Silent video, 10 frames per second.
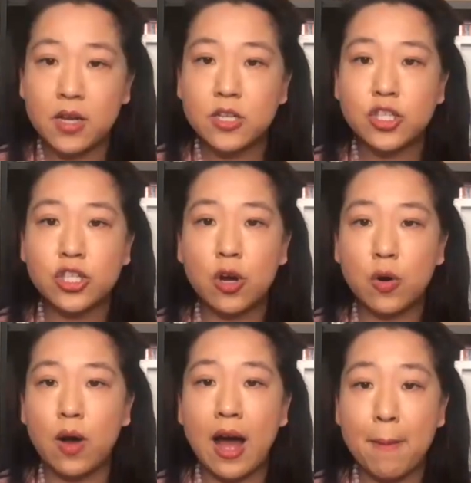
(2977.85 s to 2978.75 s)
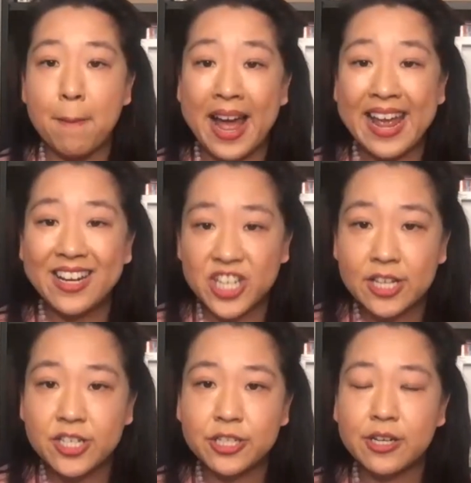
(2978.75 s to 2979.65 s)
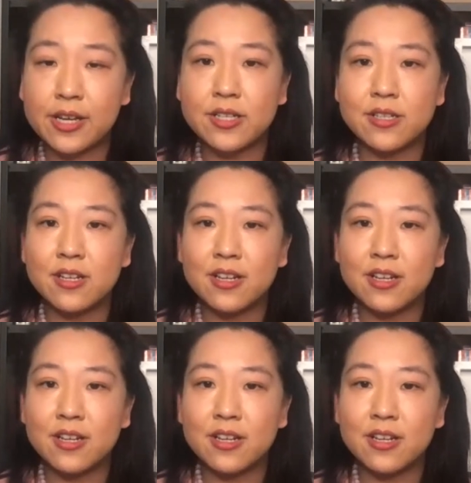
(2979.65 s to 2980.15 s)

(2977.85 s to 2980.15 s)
So my intention is,